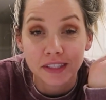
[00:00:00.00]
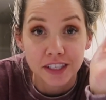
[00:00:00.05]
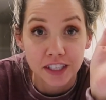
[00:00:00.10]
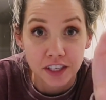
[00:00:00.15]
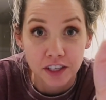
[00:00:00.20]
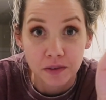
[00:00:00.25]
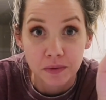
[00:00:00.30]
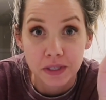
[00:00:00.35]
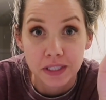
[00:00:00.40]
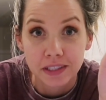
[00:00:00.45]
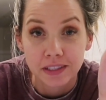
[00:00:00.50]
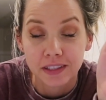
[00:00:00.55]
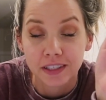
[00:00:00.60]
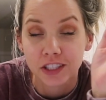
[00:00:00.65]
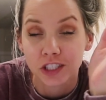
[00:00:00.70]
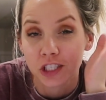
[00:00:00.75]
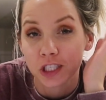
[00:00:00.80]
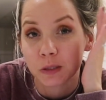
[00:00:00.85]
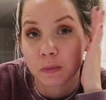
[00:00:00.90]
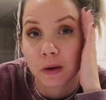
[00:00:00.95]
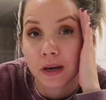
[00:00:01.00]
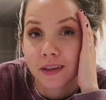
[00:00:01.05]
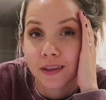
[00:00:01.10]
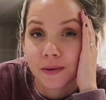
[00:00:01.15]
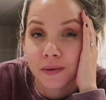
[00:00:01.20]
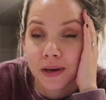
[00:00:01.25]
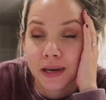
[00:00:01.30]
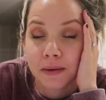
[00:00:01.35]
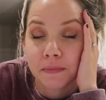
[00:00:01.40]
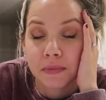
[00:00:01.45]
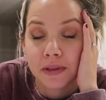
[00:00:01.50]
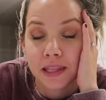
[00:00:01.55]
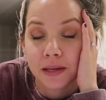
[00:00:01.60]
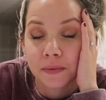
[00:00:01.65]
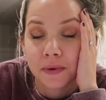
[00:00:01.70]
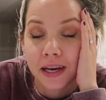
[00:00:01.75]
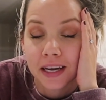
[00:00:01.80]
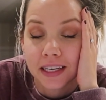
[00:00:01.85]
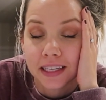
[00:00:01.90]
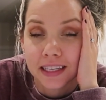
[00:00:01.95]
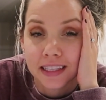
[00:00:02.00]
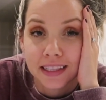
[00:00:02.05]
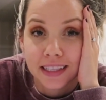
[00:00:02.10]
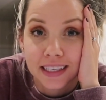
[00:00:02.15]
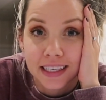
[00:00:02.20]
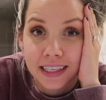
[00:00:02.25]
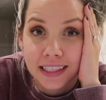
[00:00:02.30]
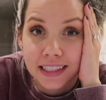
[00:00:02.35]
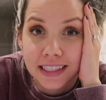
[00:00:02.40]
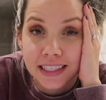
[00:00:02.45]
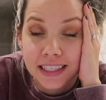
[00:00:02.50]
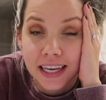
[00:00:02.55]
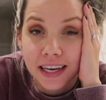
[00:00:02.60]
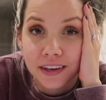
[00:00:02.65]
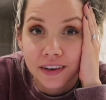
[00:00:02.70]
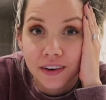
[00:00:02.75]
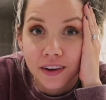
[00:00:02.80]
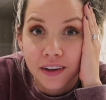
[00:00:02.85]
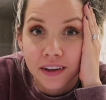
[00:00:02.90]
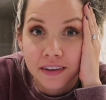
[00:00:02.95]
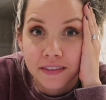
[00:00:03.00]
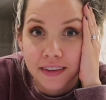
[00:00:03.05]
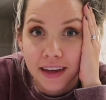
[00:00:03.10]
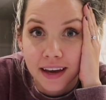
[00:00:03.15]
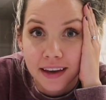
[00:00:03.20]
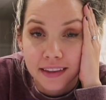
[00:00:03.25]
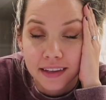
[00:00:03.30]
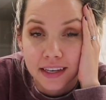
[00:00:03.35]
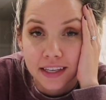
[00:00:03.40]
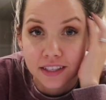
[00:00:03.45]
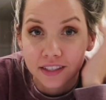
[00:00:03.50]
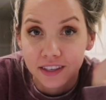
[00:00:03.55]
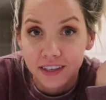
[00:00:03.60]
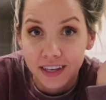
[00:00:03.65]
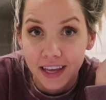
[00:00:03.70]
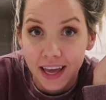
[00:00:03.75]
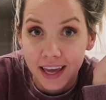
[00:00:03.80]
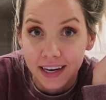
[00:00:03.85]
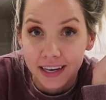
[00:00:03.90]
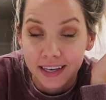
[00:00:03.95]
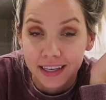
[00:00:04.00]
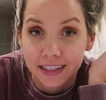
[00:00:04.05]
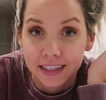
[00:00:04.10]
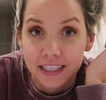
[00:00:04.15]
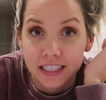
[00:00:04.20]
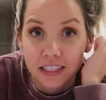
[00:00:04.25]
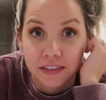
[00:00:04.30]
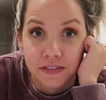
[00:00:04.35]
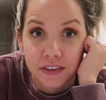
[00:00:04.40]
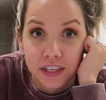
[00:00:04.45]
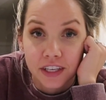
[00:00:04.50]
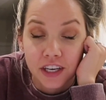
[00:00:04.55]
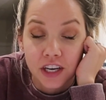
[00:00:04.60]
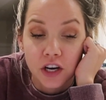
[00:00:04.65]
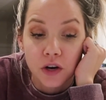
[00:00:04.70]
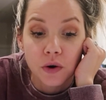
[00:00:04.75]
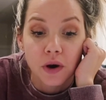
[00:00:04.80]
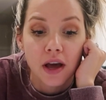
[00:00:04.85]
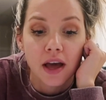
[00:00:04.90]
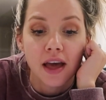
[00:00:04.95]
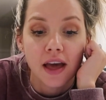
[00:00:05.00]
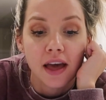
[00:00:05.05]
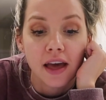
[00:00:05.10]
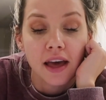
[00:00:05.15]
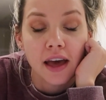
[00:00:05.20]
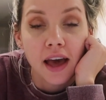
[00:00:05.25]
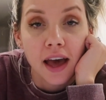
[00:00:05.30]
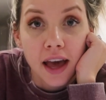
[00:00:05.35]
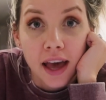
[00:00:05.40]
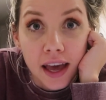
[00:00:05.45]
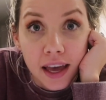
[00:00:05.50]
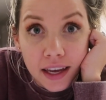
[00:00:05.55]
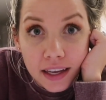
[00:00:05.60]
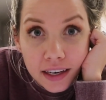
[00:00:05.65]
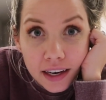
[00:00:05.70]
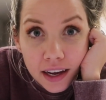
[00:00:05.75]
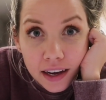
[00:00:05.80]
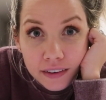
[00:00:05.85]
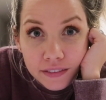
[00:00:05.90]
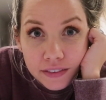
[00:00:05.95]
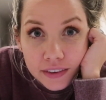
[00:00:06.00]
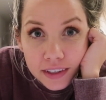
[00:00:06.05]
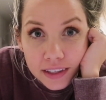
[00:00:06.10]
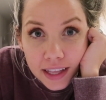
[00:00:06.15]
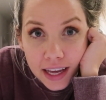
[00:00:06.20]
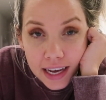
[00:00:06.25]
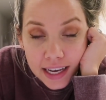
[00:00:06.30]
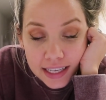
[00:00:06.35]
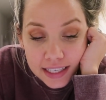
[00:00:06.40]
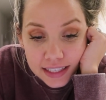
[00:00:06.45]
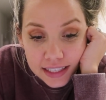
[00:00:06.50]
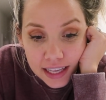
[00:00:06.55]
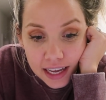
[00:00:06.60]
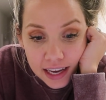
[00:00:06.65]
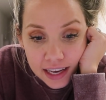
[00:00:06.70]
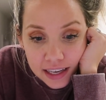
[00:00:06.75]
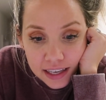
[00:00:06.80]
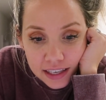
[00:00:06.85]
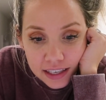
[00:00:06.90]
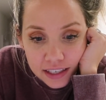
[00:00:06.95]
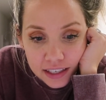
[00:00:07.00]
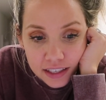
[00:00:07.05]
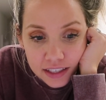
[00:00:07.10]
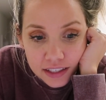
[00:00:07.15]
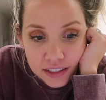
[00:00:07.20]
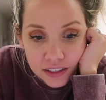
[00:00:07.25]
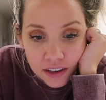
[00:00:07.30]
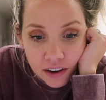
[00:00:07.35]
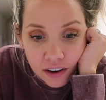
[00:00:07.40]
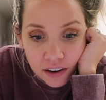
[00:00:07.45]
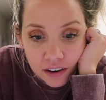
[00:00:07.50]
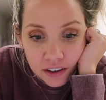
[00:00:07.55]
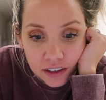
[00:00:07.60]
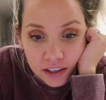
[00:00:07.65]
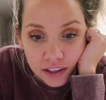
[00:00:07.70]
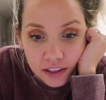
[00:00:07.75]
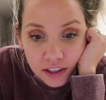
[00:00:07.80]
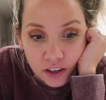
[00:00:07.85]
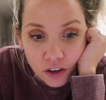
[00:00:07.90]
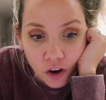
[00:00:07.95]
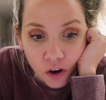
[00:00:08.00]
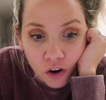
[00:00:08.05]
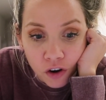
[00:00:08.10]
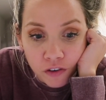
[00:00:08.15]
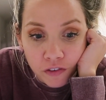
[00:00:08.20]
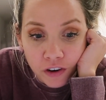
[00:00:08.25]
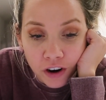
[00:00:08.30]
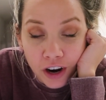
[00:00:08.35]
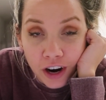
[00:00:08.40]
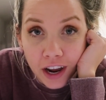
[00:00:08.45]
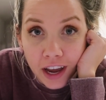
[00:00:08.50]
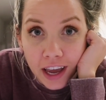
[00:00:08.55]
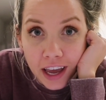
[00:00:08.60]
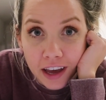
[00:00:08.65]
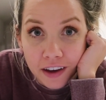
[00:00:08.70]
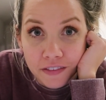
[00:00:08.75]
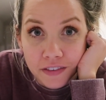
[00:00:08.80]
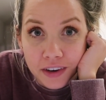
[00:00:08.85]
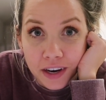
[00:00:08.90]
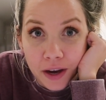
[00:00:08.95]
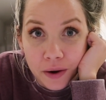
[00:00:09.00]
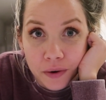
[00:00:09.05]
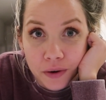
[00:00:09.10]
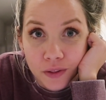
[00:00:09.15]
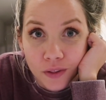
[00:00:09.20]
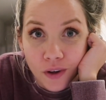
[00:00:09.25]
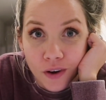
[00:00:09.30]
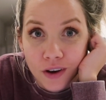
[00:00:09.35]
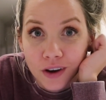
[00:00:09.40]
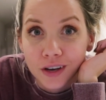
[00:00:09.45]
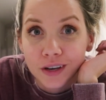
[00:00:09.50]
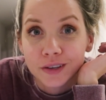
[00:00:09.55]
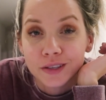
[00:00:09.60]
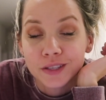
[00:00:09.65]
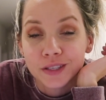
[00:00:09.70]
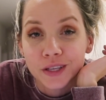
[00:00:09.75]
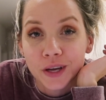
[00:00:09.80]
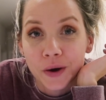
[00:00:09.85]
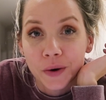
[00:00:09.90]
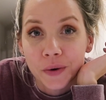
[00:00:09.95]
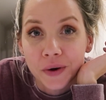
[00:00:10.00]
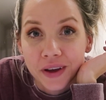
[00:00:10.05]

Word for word: dinner was delicious, by the way, but then we had to get the kids down and all of that, and then I started editing this video, and I realized that it is already like over a half an hour long, so